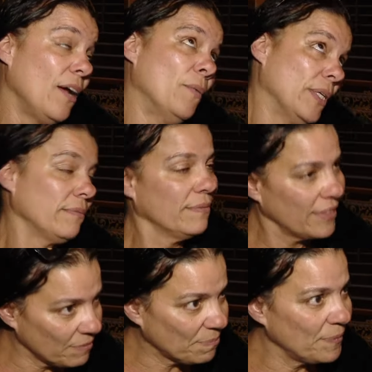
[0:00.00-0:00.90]
Well,
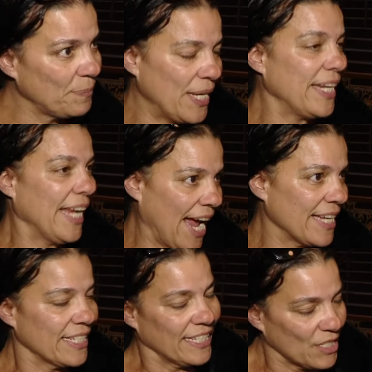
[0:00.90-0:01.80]
PD
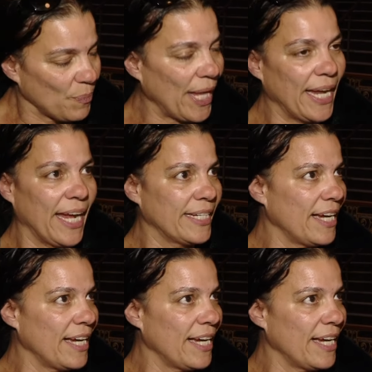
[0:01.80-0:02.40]
has is his blanket.